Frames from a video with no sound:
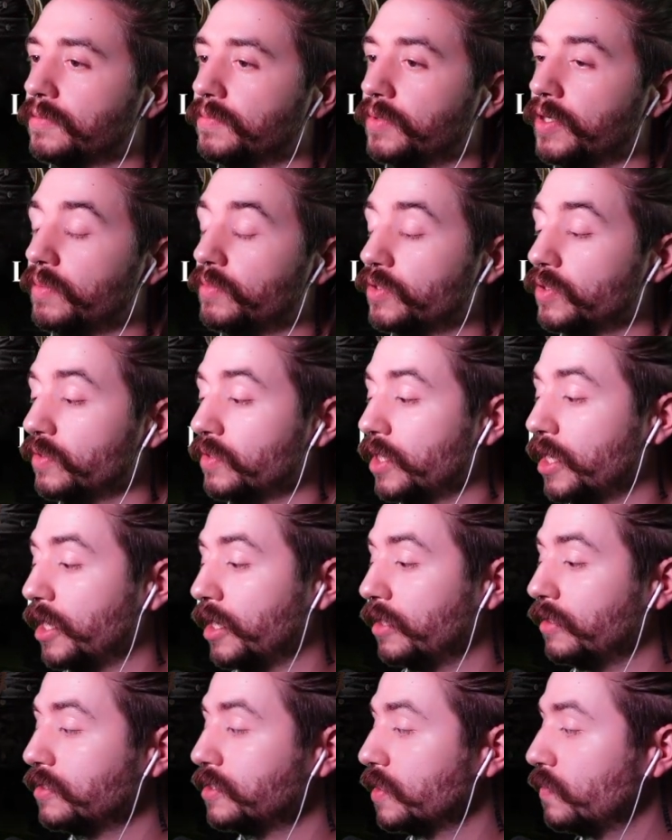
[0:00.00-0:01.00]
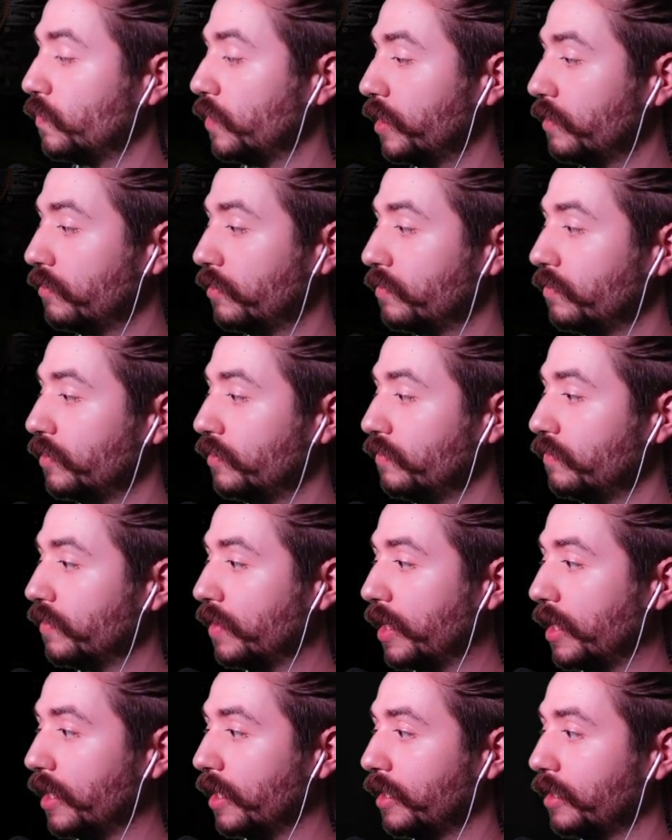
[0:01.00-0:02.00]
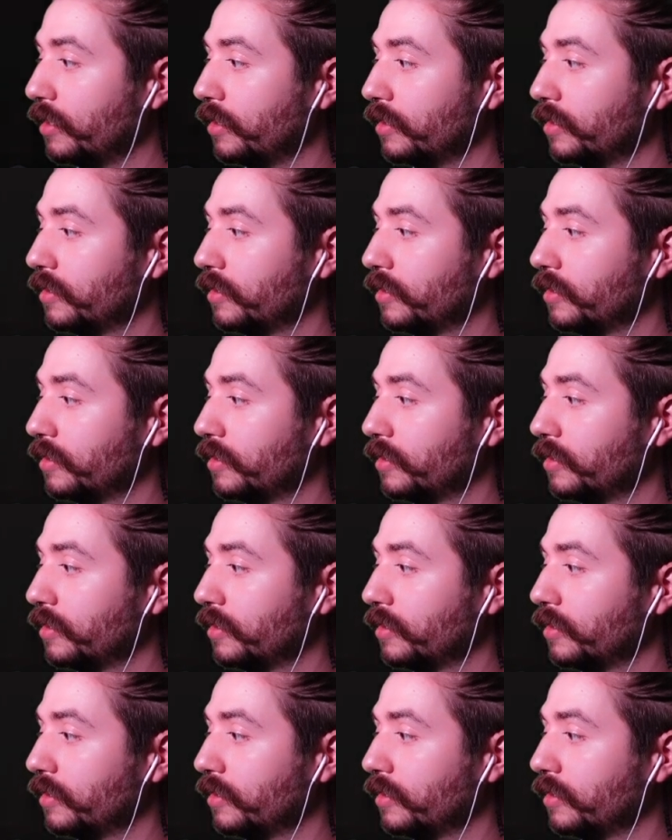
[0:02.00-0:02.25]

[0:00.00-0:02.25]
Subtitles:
but I'm sure they had some way to remove that.